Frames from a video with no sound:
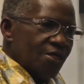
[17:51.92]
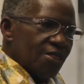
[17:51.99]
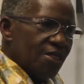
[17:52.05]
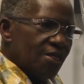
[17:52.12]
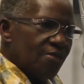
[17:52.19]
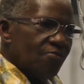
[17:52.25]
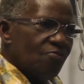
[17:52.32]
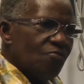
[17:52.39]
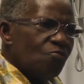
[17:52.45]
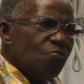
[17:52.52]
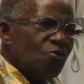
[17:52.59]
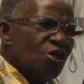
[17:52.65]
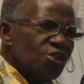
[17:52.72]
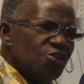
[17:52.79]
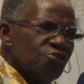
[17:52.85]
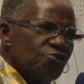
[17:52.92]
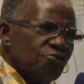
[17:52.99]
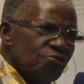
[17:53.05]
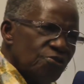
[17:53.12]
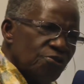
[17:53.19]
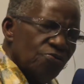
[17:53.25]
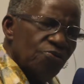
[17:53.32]
Now, what
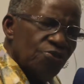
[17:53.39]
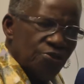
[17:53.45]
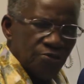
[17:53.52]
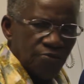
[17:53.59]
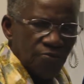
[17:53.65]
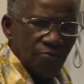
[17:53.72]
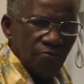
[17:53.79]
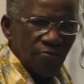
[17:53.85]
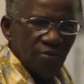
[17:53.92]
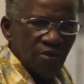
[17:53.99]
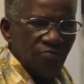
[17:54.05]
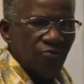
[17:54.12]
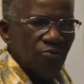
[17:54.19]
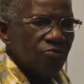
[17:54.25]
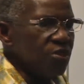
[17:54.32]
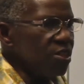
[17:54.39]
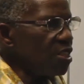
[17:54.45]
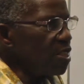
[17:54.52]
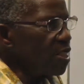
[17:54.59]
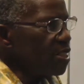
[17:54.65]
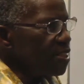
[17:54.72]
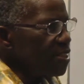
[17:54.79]
do you do if you
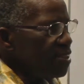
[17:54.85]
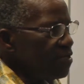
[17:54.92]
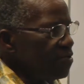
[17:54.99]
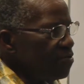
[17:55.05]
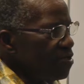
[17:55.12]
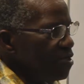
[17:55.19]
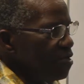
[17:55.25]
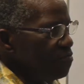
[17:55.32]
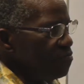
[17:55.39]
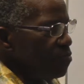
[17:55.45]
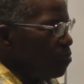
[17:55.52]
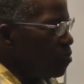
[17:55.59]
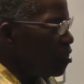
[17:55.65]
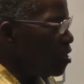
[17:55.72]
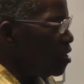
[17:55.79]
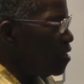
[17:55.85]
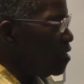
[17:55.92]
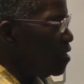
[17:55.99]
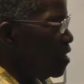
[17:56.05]
think your loved one